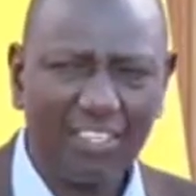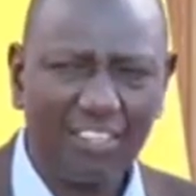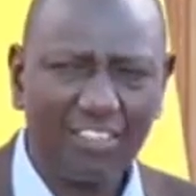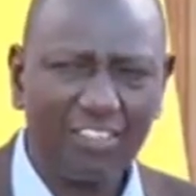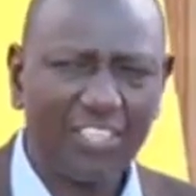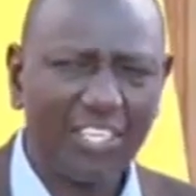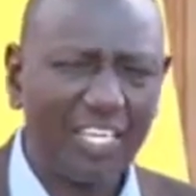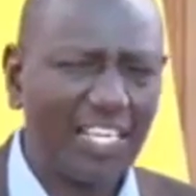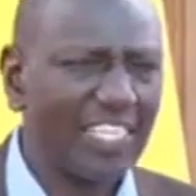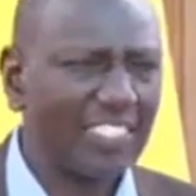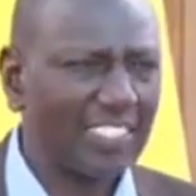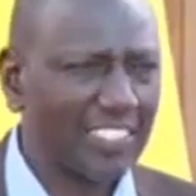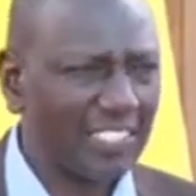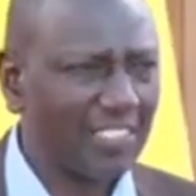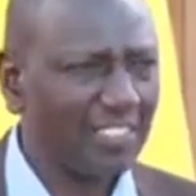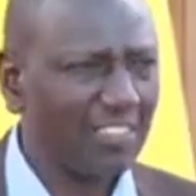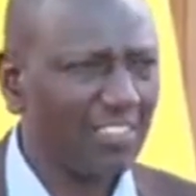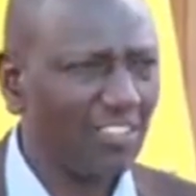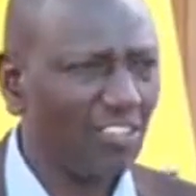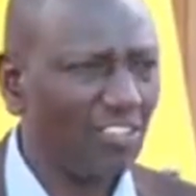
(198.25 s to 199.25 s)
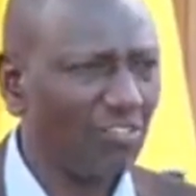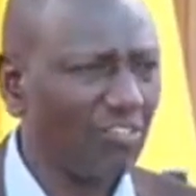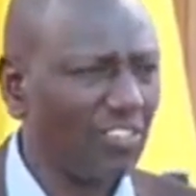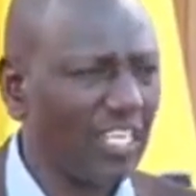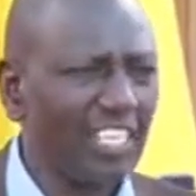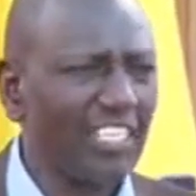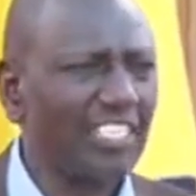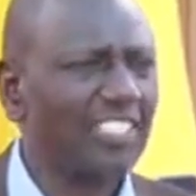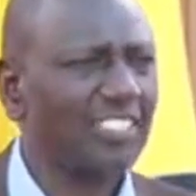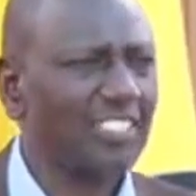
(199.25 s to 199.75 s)
threat
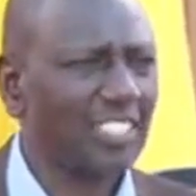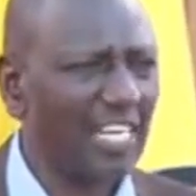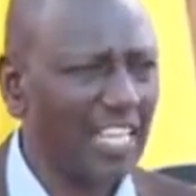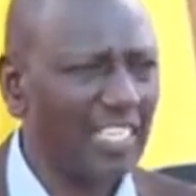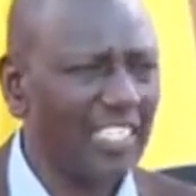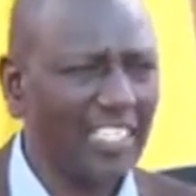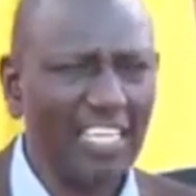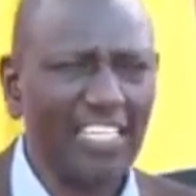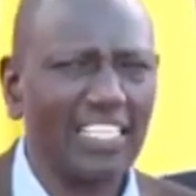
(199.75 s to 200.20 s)
of any side.